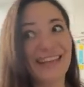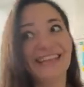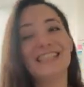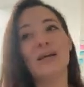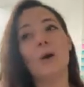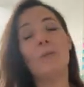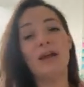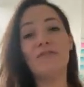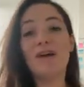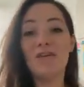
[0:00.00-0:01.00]
So, but
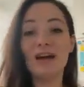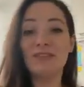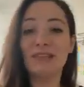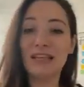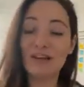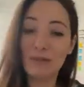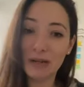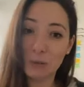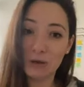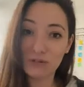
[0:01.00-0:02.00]
if I arrive there and I have my
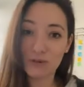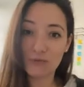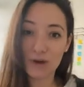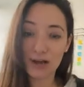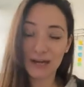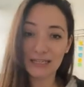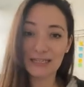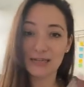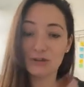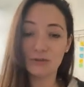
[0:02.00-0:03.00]
little bottle of wine, I
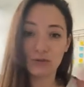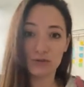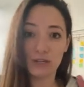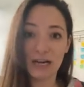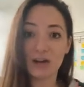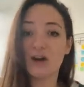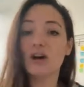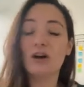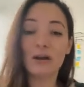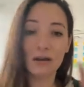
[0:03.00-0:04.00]
say, if you drink
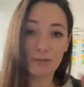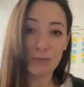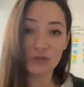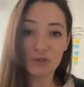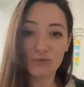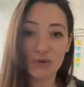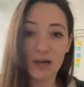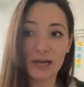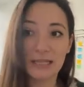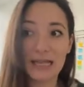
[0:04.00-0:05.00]
alcohol, I got my bottle of
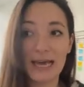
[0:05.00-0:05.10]
wine,